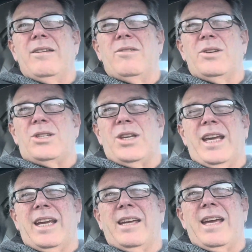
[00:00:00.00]
we were
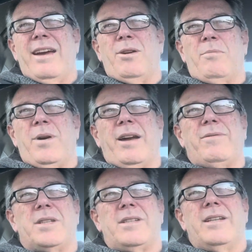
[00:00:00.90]
sitting having
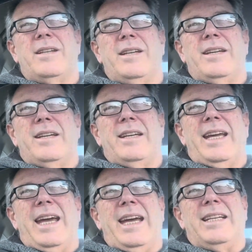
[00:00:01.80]
breakfast
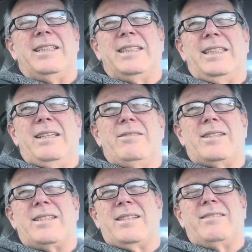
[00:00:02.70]
and he
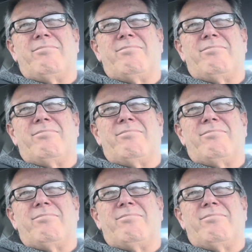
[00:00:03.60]
was